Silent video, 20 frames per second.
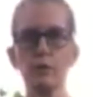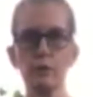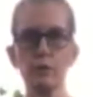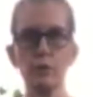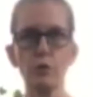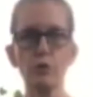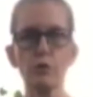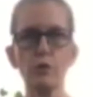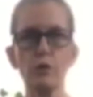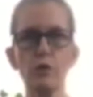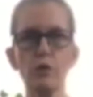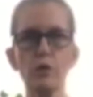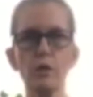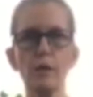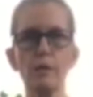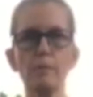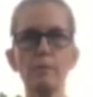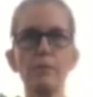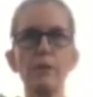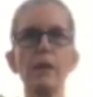nutrition.
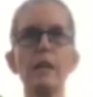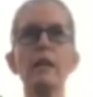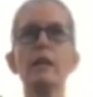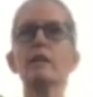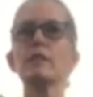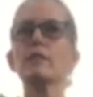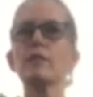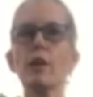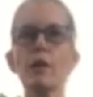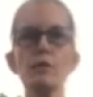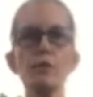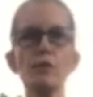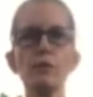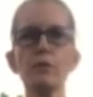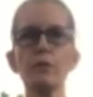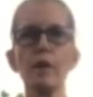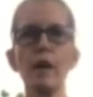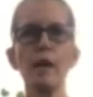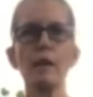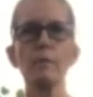Tons of
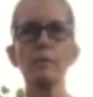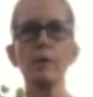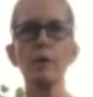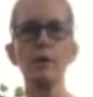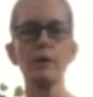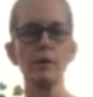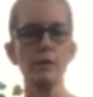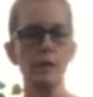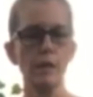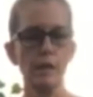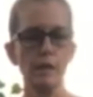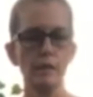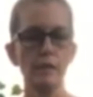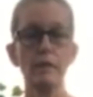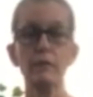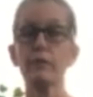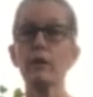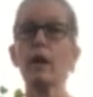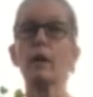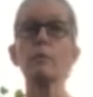fiber.
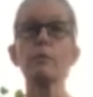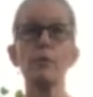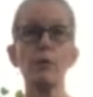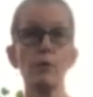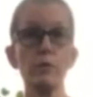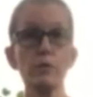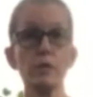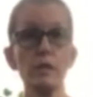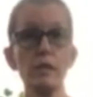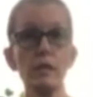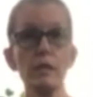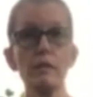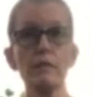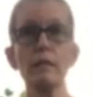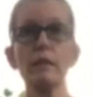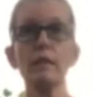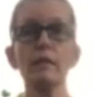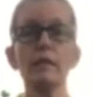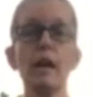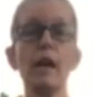They've got
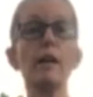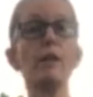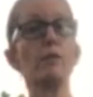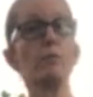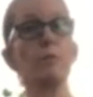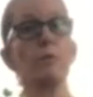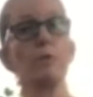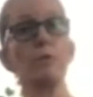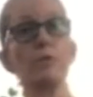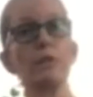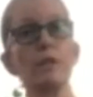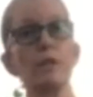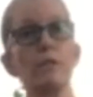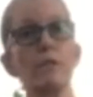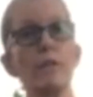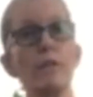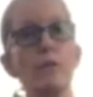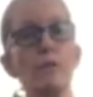protein, highest protein of any